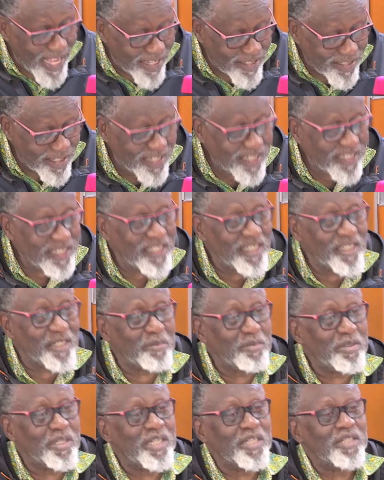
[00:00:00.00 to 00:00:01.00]
excellent
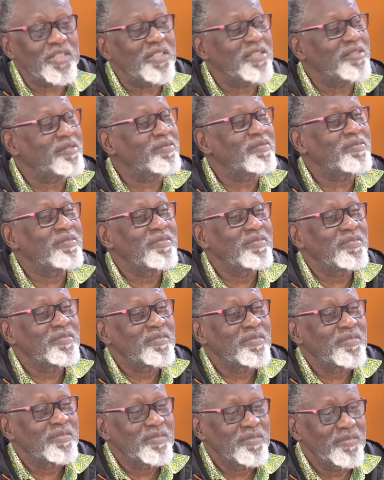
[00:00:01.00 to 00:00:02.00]
interpretation.
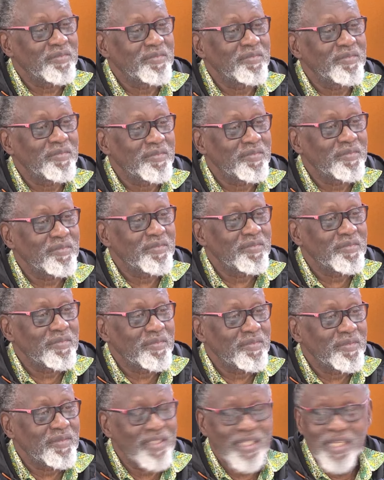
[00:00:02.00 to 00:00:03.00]
Mm.
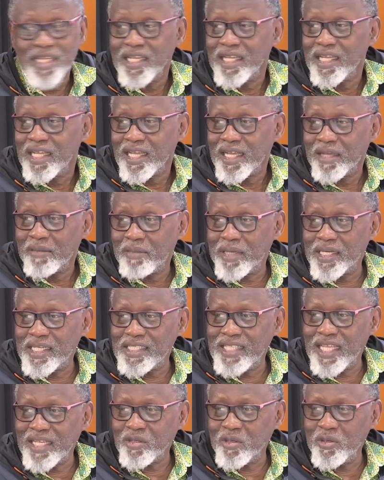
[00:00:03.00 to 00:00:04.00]
But is
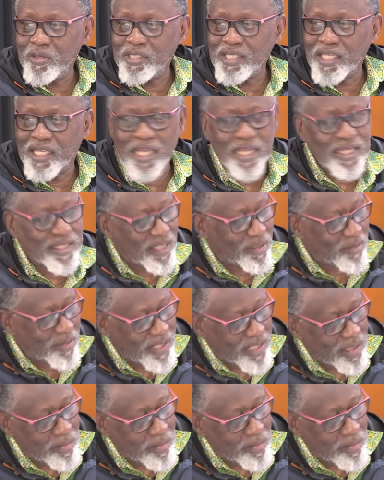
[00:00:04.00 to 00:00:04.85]
that always the case that when